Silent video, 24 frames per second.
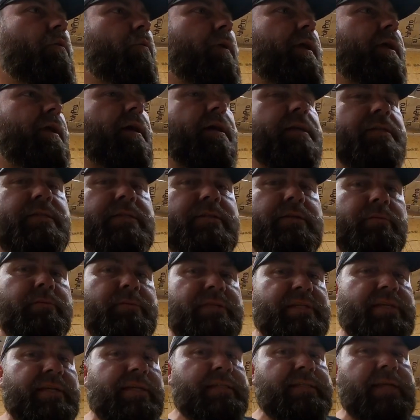We got some
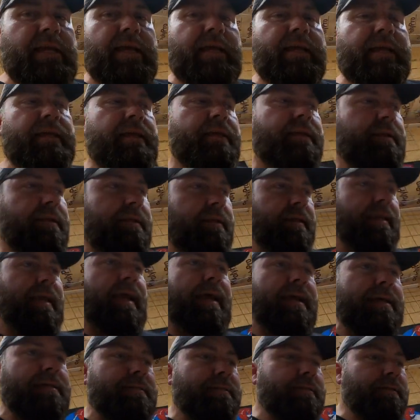6AN
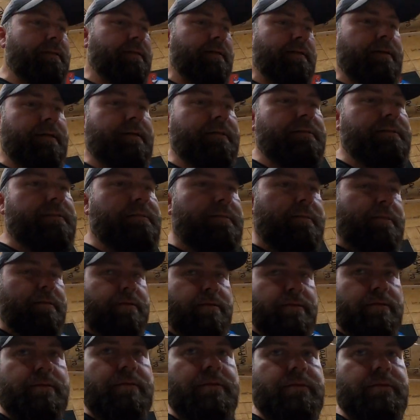gas lines